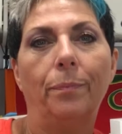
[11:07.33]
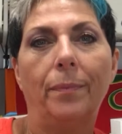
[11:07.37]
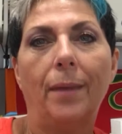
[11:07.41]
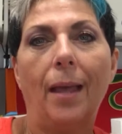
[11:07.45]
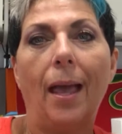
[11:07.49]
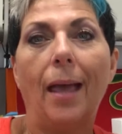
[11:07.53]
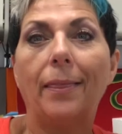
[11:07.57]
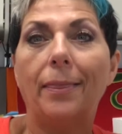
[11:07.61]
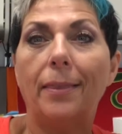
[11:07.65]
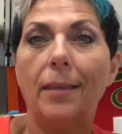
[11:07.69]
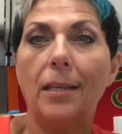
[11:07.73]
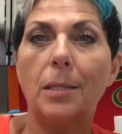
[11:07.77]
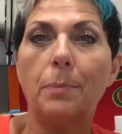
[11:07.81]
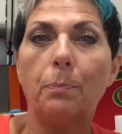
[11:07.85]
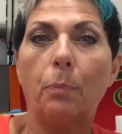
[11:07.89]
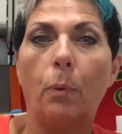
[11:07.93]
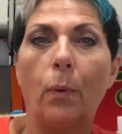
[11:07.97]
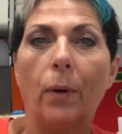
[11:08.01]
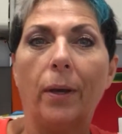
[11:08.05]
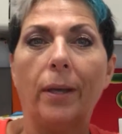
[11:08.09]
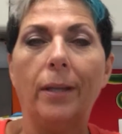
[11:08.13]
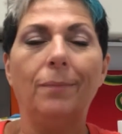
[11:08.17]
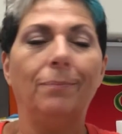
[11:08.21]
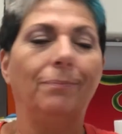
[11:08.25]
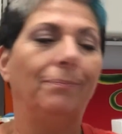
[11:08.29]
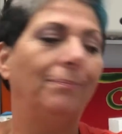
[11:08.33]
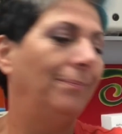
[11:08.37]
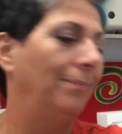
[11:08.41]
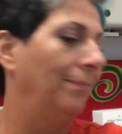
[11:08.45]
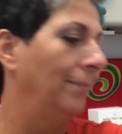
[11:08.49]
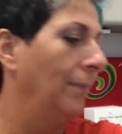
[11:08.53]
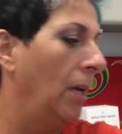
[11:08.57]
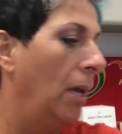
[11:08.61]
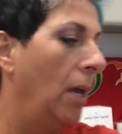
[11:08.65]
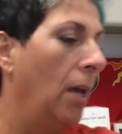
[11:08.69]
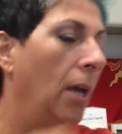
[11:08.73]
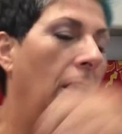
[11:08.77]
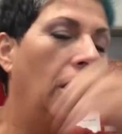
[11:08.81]
at this point,
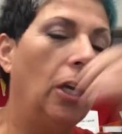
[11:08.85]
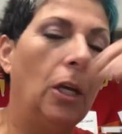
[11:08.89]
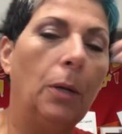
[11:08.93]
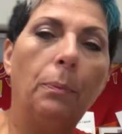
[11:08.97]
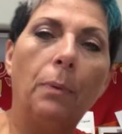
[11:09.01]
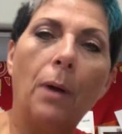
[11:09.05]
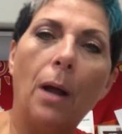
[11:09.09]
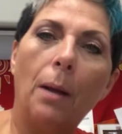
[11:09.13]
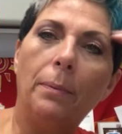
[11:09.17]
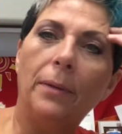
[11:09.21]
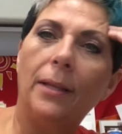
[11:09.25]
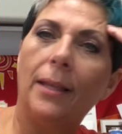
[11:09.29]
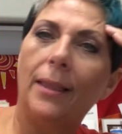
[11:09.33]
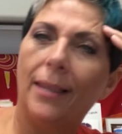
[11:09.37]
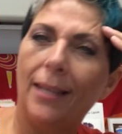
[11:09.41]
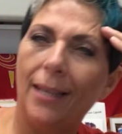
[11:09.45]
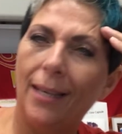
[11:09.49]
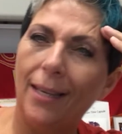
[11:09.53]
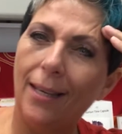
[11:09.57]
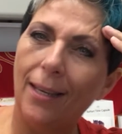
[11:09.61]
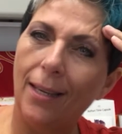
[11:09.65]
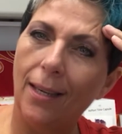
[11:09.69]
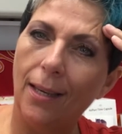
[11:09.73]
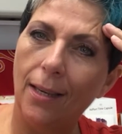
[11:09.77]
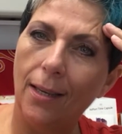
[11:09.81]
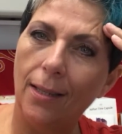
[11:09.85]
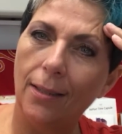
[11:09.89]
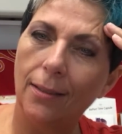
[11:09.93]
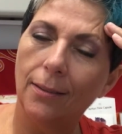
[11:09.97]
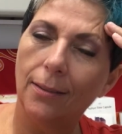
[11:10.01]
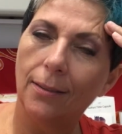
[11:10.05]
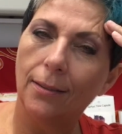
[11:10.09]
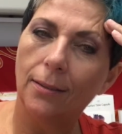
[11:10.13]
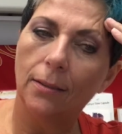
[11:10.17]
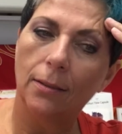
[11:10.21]
you're probably thinking,